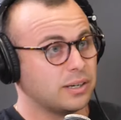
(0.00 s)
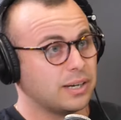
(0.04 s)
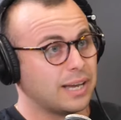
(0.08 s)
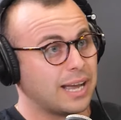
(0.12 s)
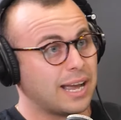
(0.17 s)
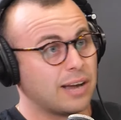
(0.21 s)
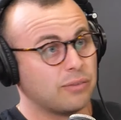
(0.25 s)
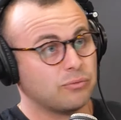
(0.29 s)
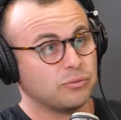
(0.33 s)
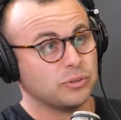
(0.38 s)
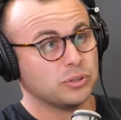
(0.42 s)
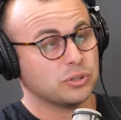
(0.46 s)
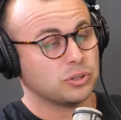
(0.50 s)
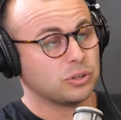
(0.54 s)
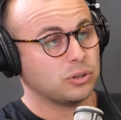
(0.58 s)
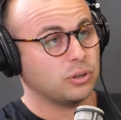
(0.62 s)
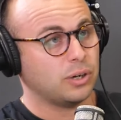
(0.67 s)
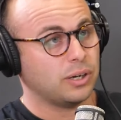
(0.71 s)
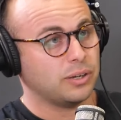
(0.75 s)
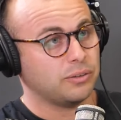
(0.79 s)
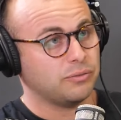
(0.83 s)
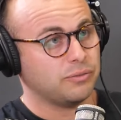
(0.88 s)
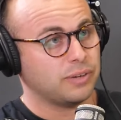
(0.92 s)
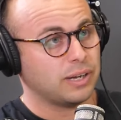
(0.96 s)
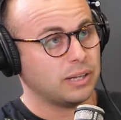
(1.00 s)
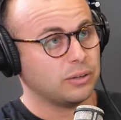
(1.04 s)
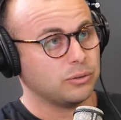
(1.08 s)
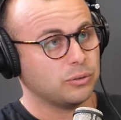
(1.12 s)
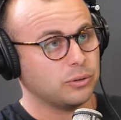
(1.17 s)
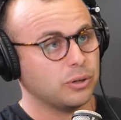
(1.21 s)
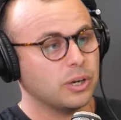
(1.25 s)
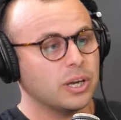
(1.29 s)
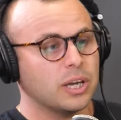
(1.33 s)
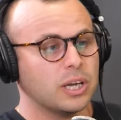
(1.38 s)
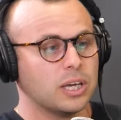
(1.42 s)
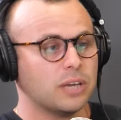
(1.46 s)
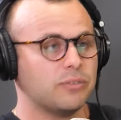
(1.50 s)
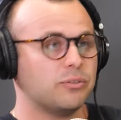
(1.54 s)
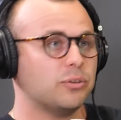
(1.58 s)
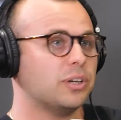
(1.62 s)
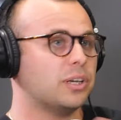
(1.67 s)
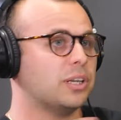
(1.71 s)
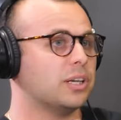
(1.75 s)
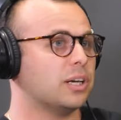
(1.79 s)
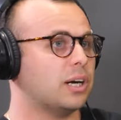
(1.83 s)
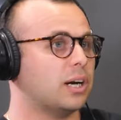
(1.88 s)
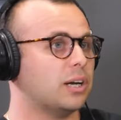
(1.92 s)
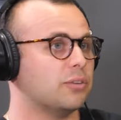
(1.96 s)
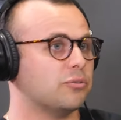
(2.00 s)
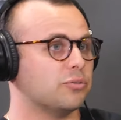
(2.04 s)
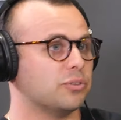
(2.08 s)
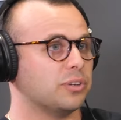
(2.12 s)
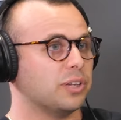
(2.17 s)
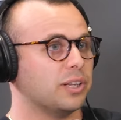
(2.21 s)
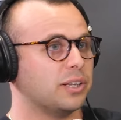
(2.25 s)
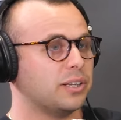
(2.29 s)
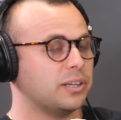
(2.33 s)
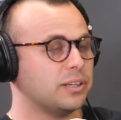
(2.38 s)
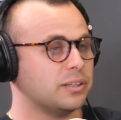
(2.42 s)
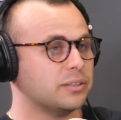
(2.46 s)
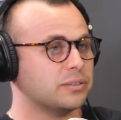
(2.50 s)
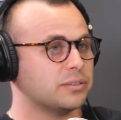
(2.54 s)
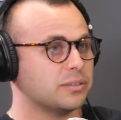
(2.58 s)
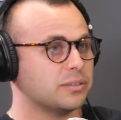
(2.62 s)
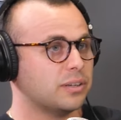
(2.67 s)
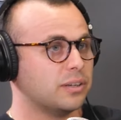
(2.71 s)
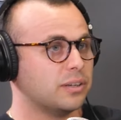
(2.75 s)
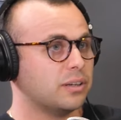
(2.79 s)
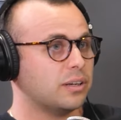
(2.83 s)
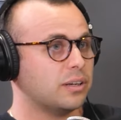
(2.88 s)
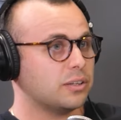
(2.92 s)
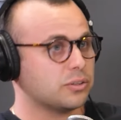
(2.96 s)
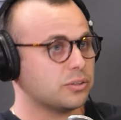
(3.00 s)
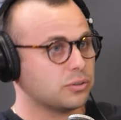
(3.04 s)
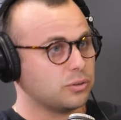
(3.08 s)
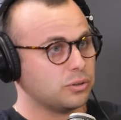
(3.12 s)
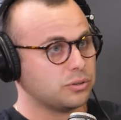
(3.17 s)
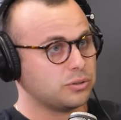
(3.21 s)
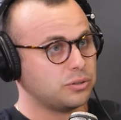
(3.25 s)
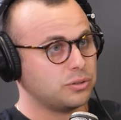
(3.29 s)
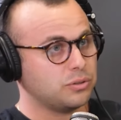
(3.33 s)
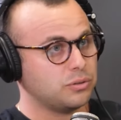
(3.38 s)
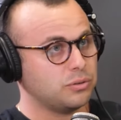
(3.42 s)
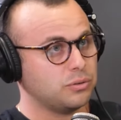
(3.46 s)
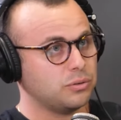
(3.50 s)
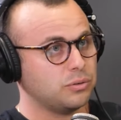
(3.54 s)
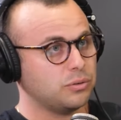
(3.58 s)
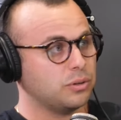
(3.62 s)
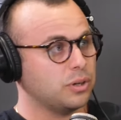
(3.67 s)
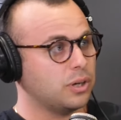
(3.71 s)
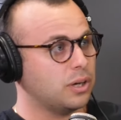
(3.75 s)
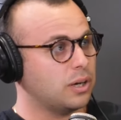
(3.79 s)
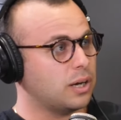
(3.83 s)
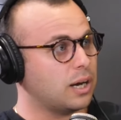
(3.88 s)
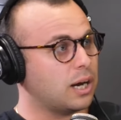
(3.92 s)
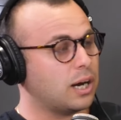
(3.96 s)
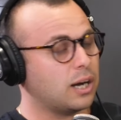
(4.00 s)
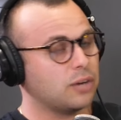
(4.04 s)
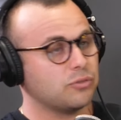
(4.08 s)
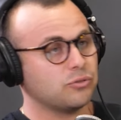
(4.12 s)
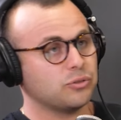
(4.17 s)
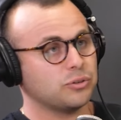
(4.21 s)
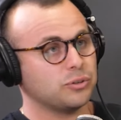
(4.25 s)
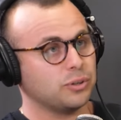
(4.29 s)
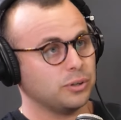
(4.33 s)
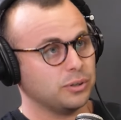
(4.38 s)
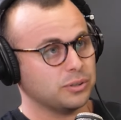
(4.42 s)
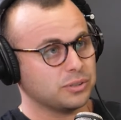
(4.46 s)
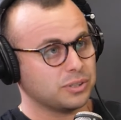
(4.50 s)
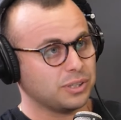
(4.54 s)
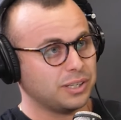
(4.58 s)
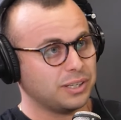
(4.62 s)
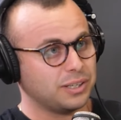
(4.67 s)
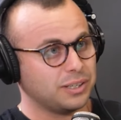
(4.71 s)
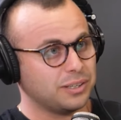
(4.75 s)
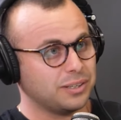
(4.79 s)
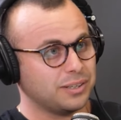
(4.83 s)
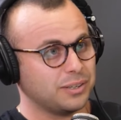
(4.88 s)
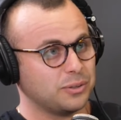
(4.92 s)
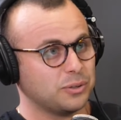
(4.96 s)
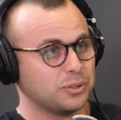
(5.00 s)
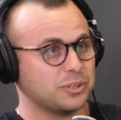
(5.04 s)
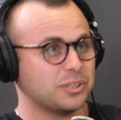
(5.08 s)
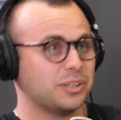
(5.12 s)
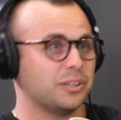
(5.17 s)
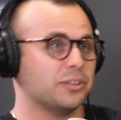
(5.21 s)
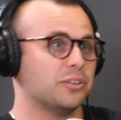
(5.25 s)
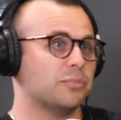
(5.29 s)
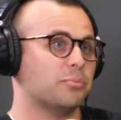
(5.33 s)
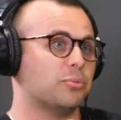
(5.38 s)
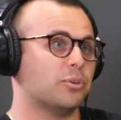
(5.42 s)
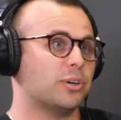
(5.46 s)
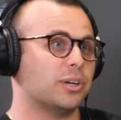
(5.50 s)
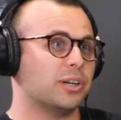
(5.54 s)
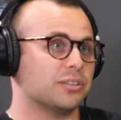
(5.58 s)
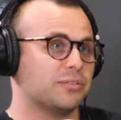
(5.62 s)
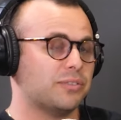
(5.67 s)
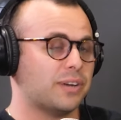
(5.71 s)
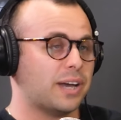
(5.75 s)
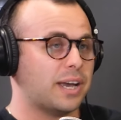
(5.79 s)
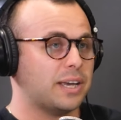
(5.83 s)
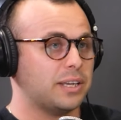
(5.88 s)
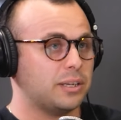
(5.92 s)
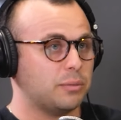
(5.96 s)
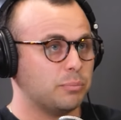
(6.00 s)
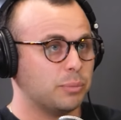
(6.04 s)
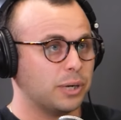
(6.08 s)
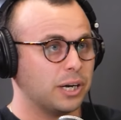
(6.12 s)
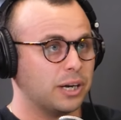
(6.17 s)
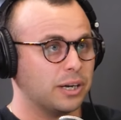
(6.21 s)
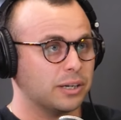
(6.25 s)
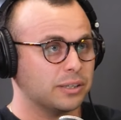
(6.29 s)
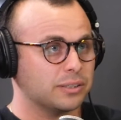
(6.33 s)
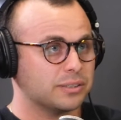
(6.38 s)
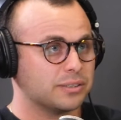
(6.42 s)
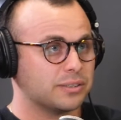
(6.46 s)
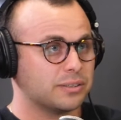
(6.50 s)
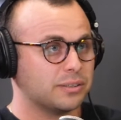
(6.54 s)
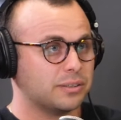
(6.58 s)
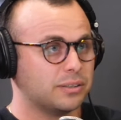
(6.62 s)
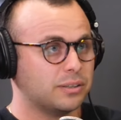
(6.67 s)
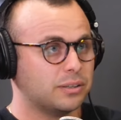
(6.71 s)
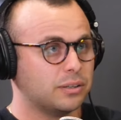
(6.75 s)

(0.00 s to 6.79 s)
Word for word: are, average client value. If you're getting one hundred leads and it's costing you one hundred dollars a lead and you're selling your product for eighty bucks,